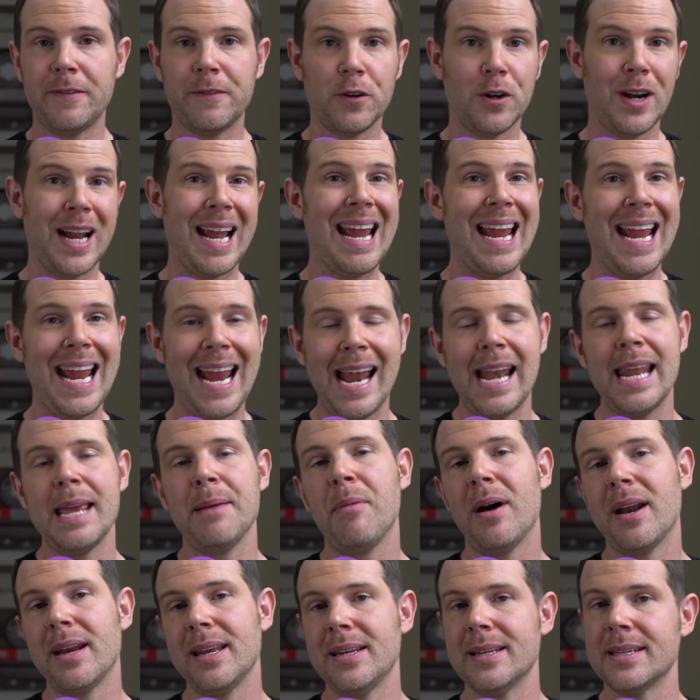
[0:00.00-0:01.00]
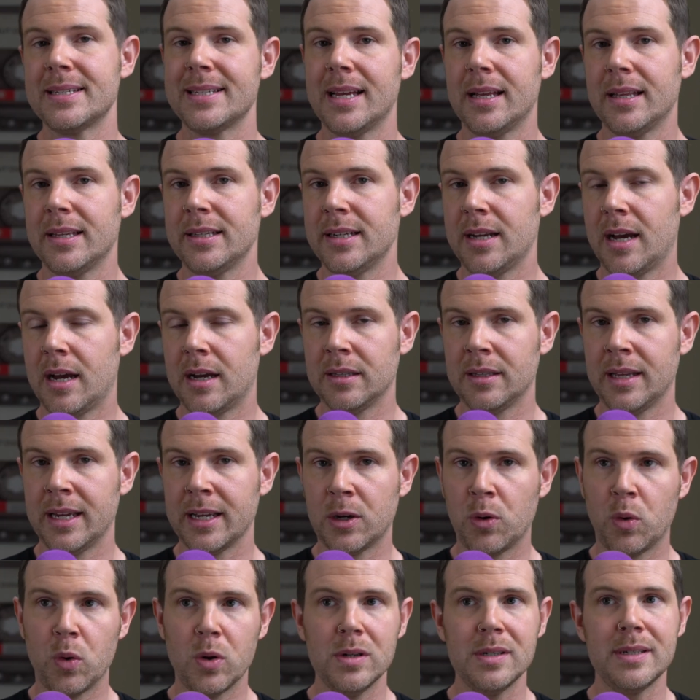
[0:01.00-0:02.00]
for anybody to sell an online
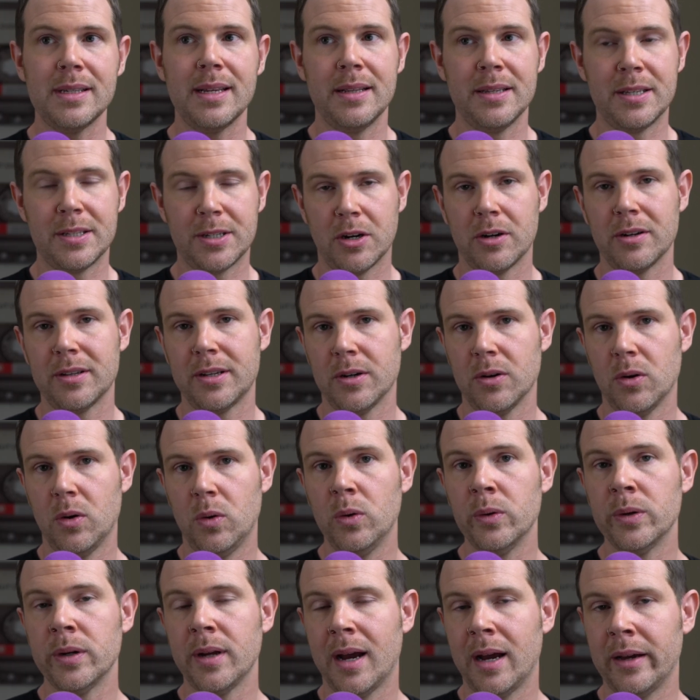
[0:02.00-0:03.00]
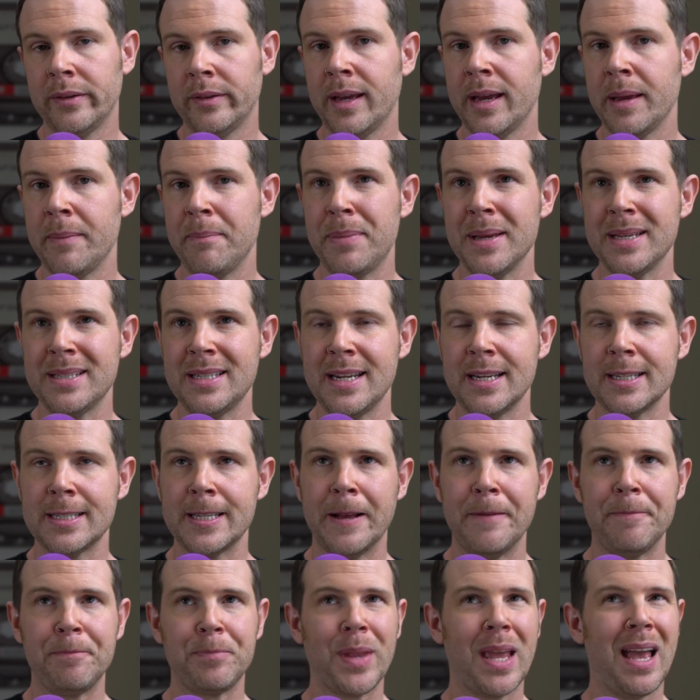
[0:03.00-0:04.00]
course and start their own online business.
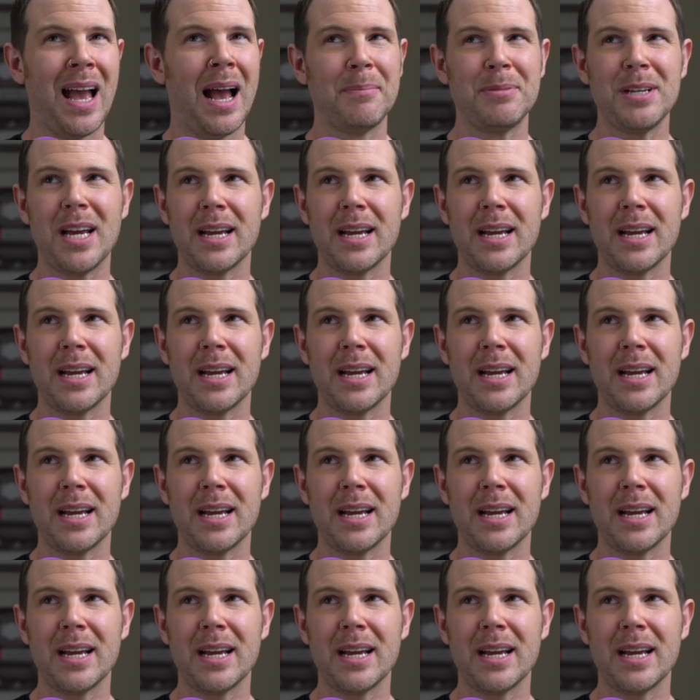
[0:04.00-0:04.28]
I'm